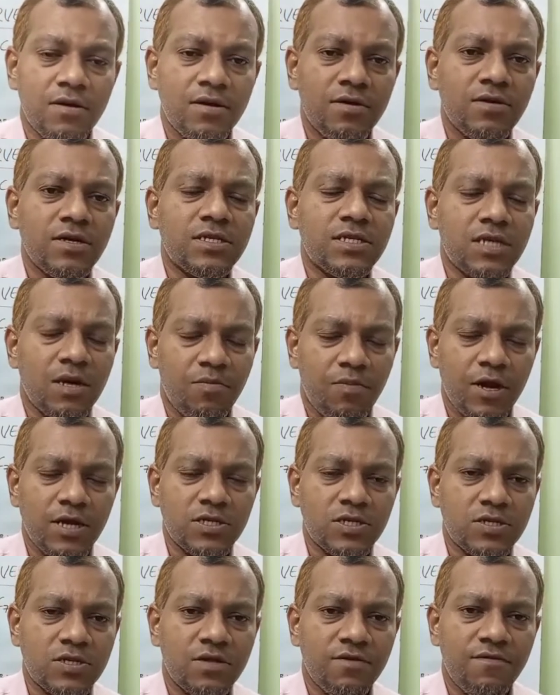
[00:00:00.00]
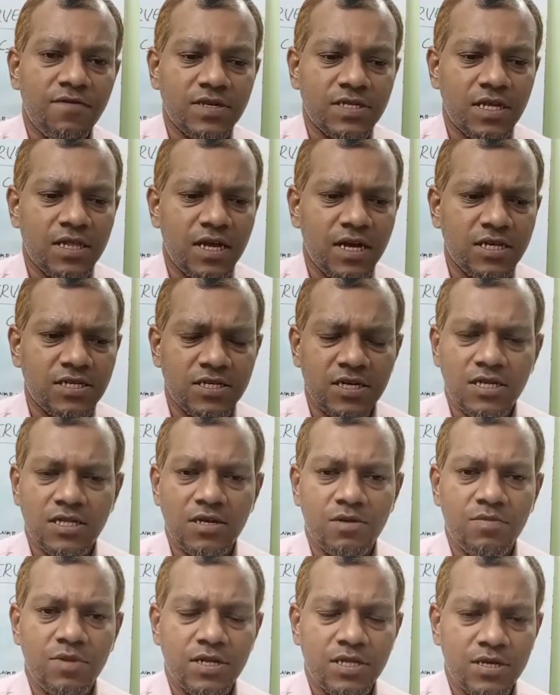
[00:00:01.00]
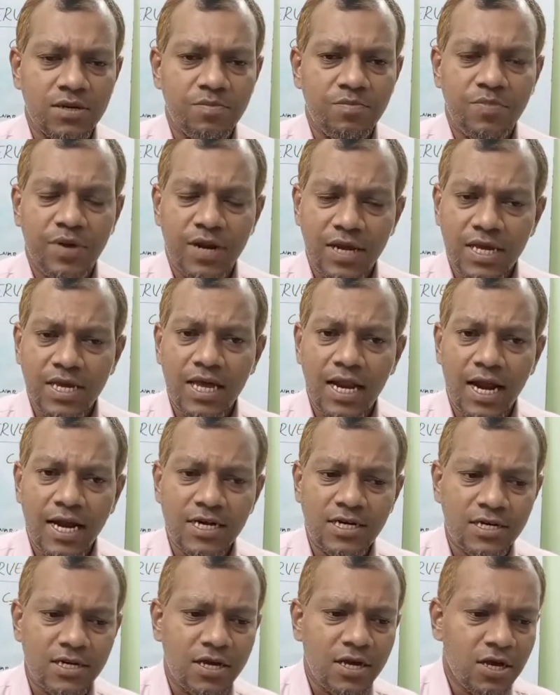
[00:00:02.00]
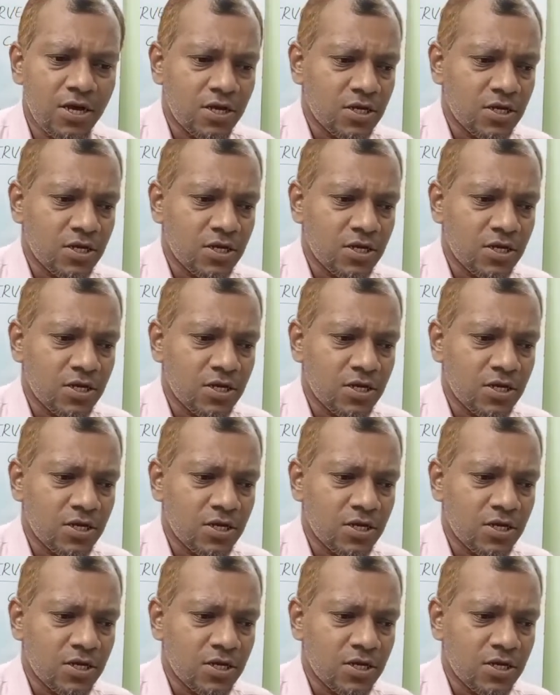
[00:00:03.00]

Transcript: It supplies to the vessel. That is nothing but the brachial artery.